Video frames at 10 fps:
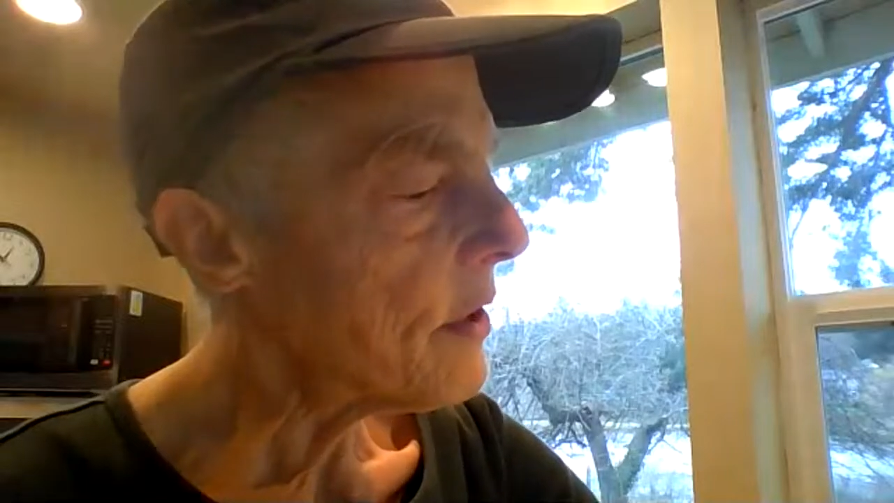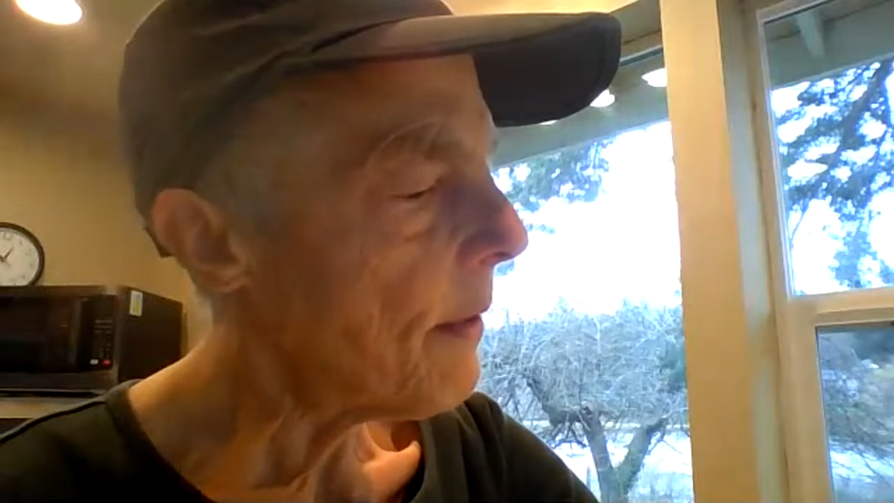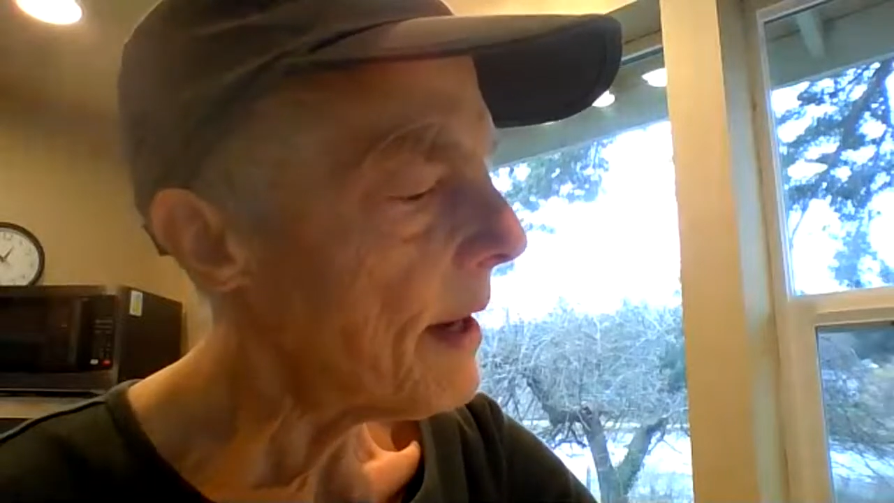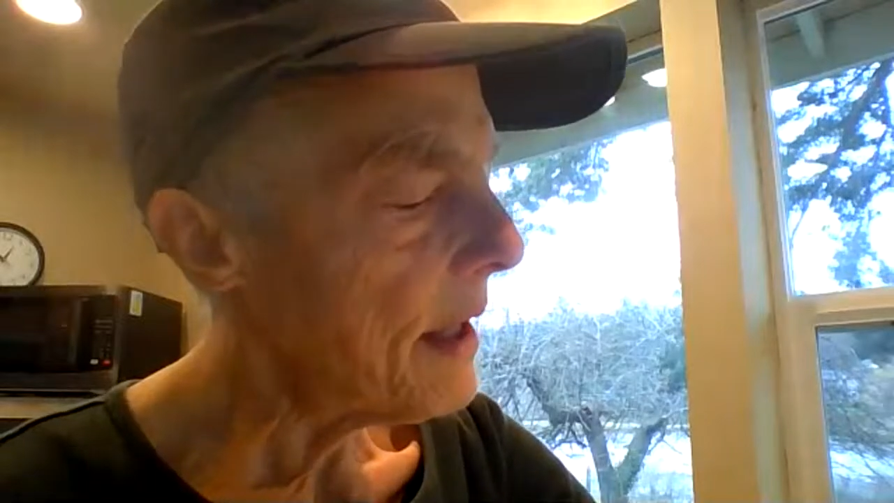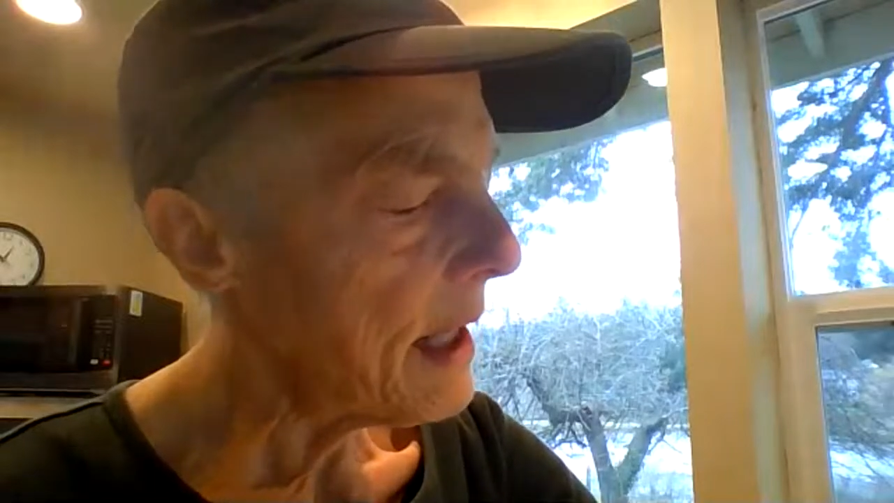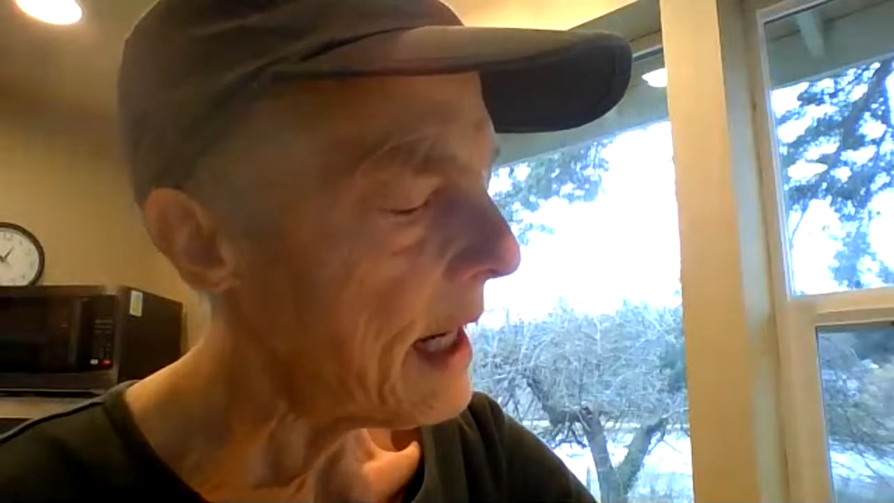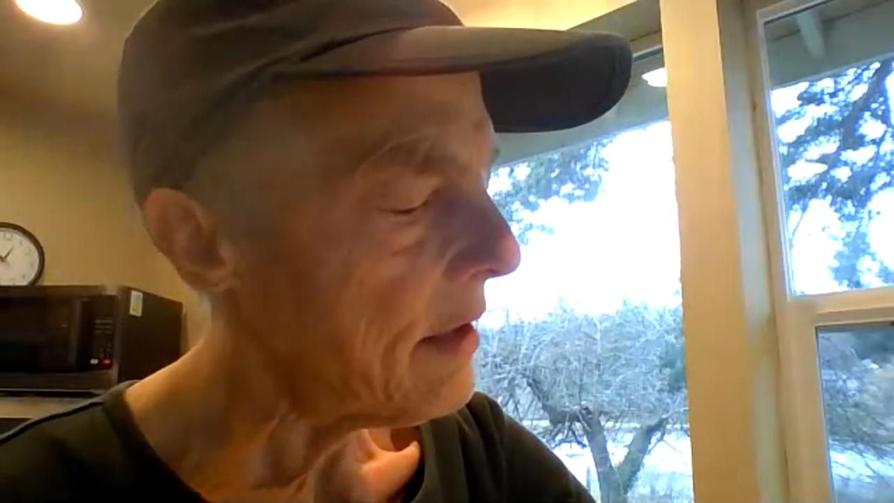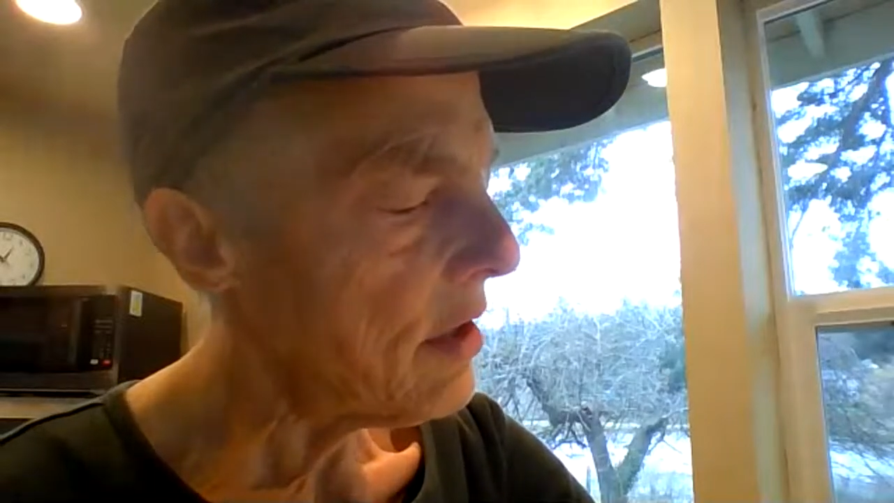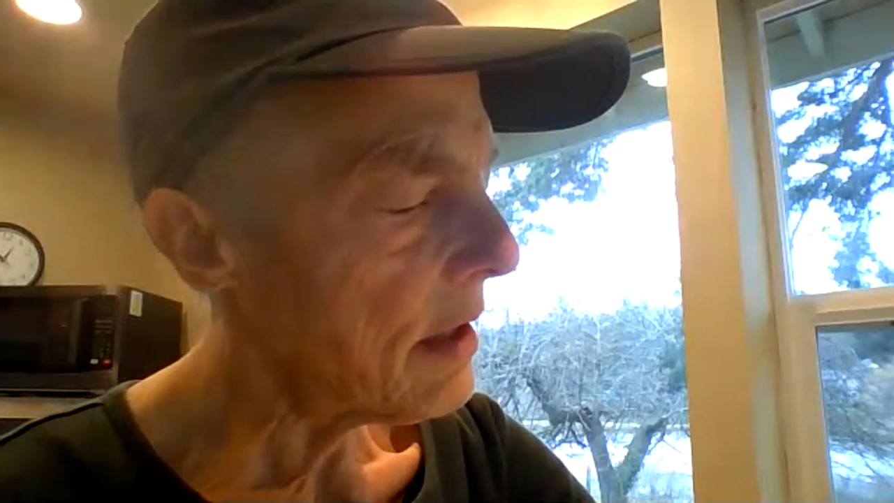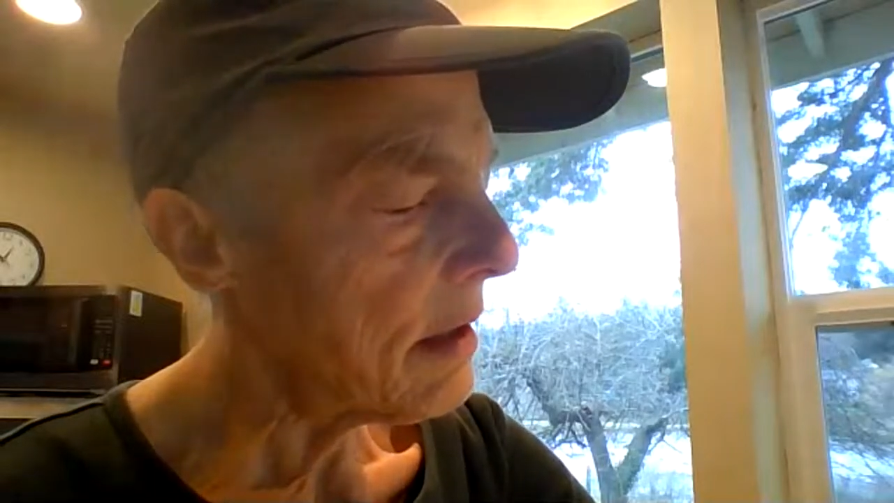so I think I
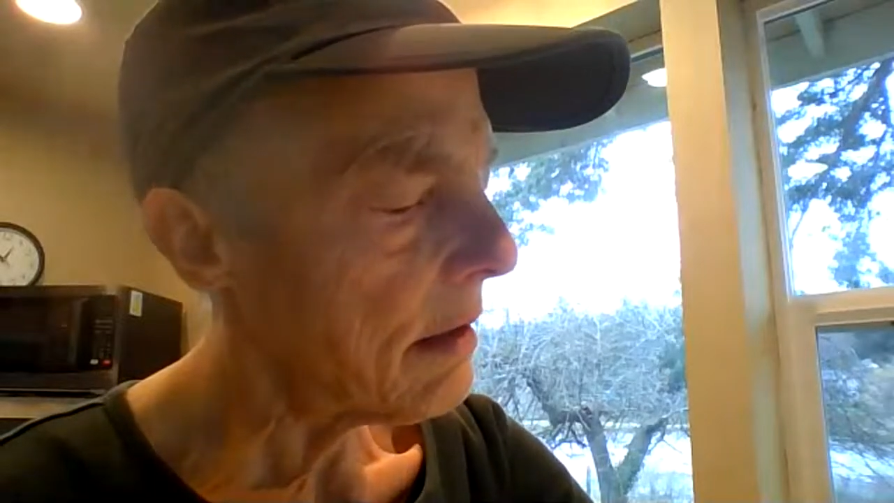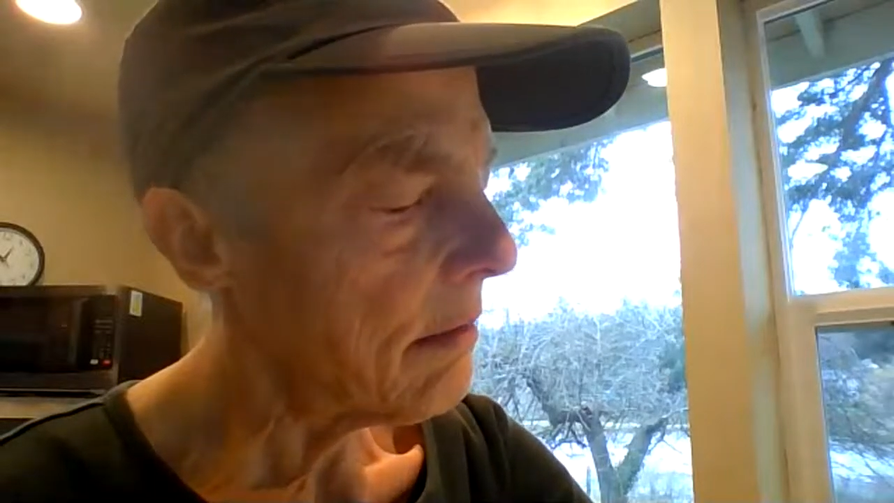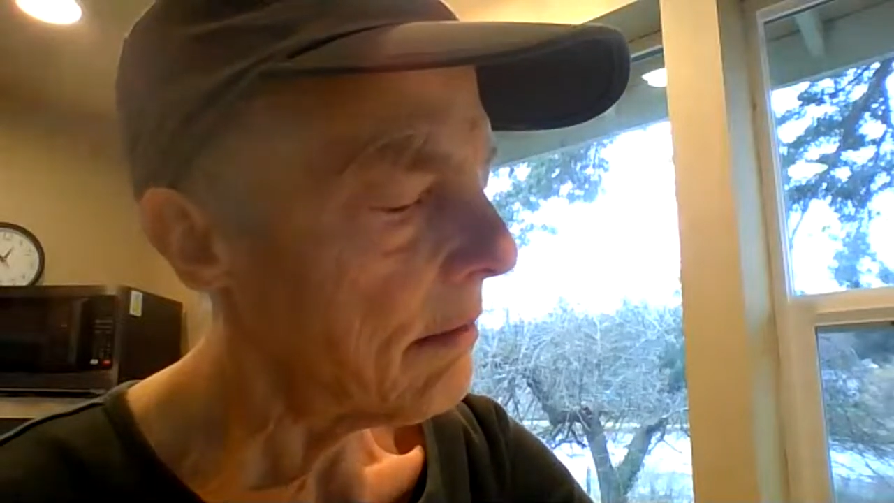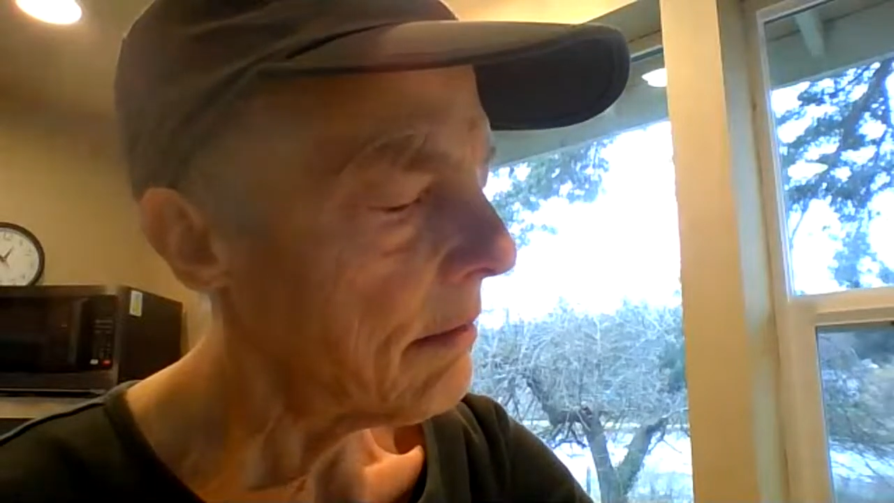just